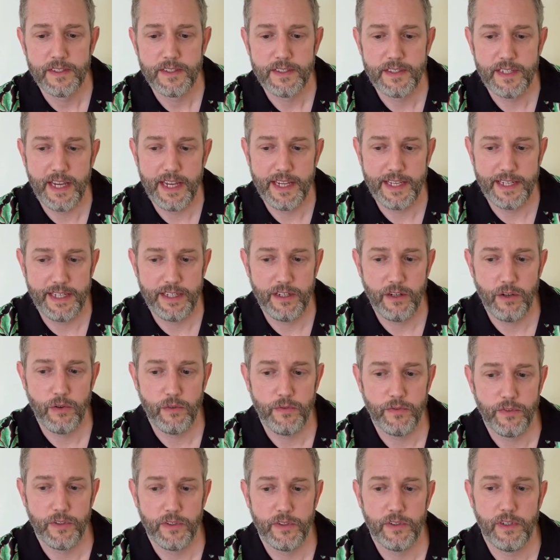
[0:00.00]
taking
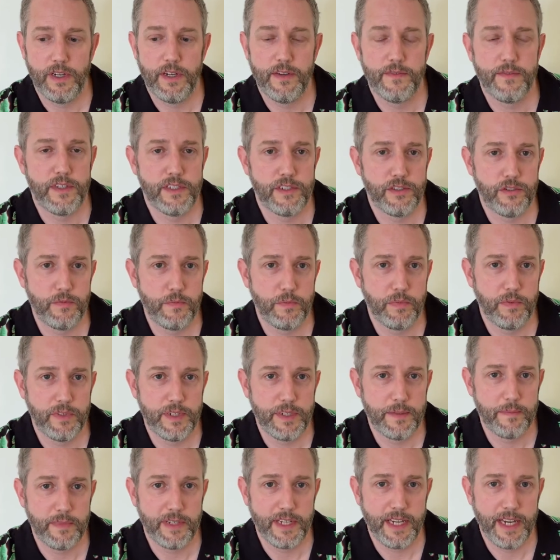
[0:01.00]
over of the
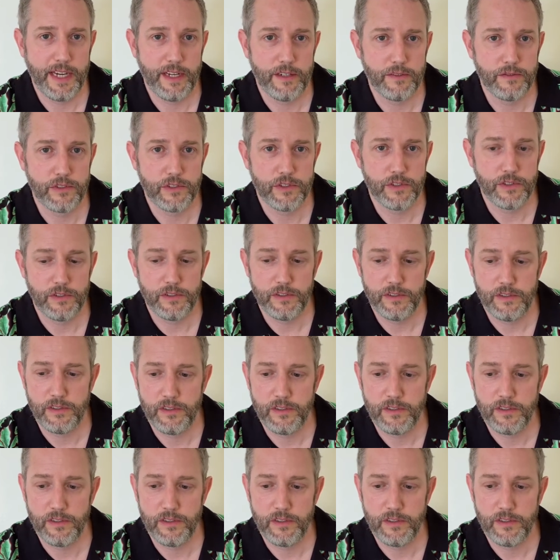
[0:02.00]
Supreme Council.